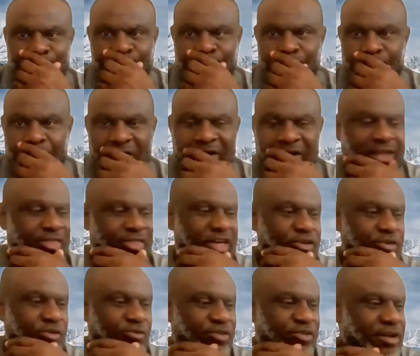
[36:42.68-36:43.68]
All right,
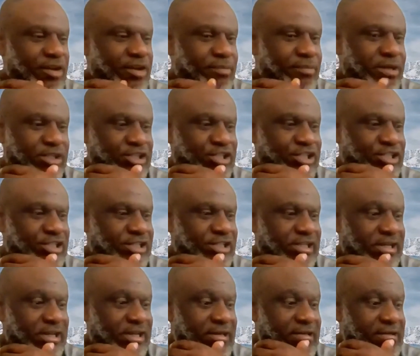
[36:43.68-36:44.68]
thank you very much.
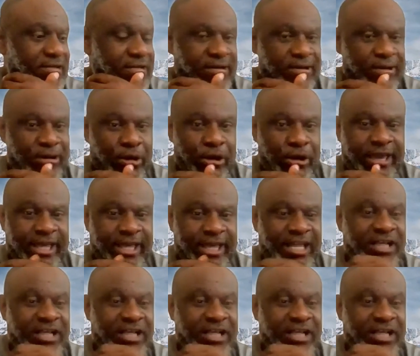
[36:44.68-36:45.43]
Okay,